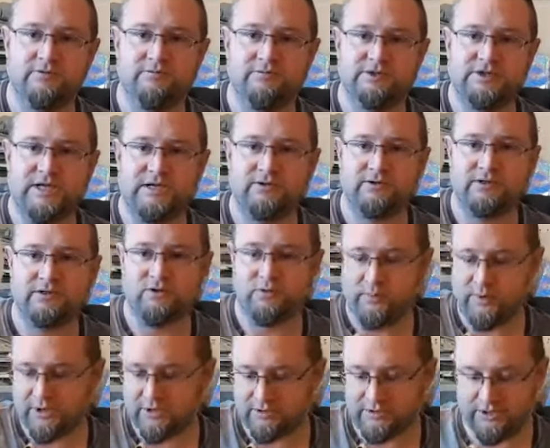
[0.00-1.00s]
shallow little
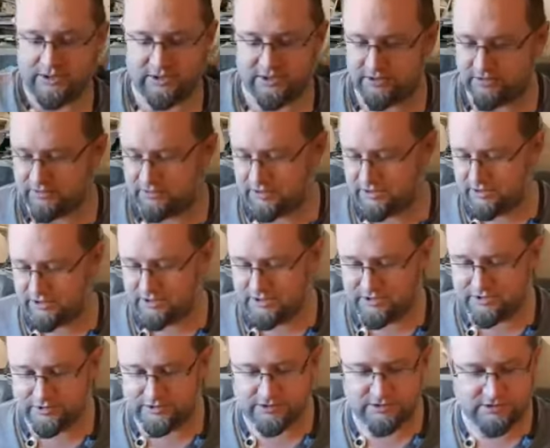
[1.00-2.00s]
pot, you can
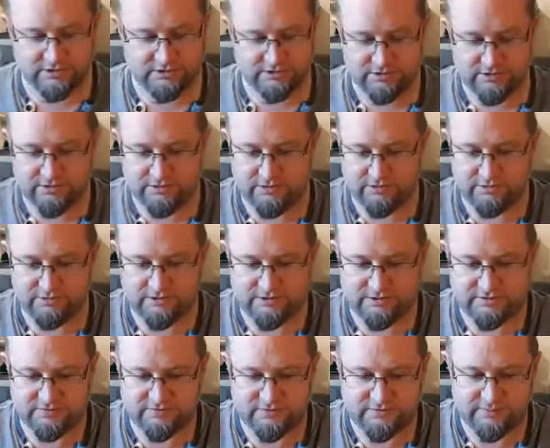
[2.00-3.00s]
use
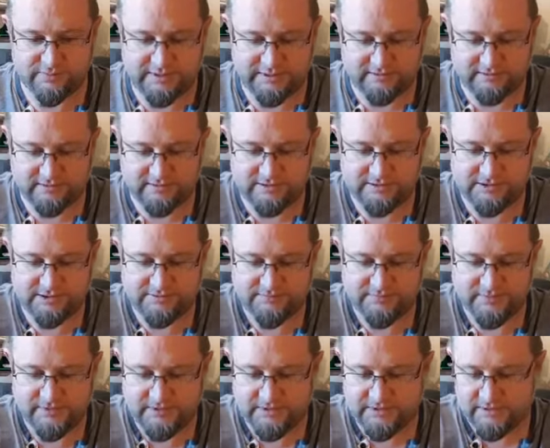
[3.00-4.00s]
this for the panel lines.
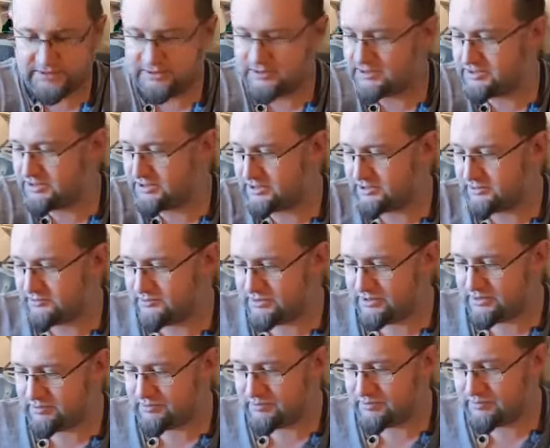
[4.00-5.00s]
So we
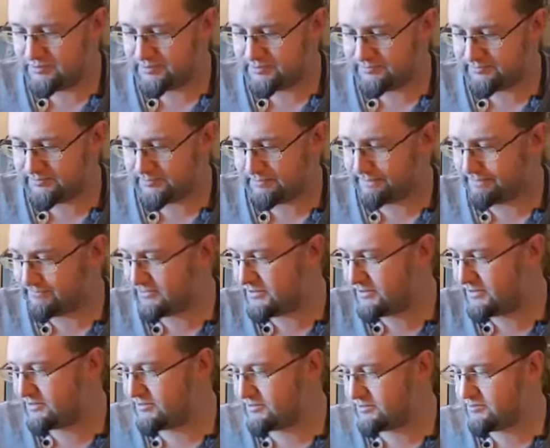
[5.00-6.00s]
can
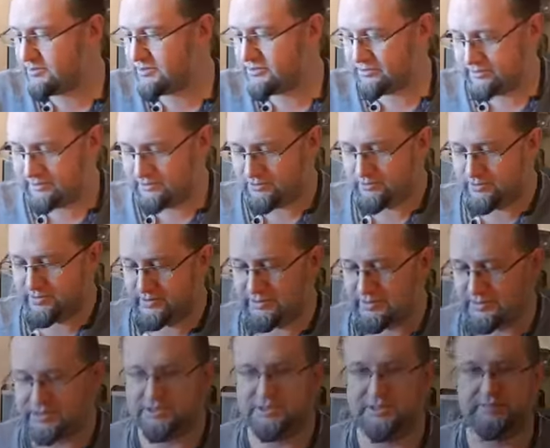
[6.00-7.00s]
pour a little bit of
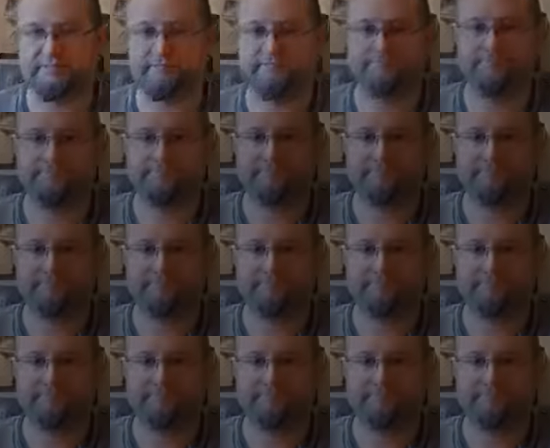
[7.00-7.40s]
this in.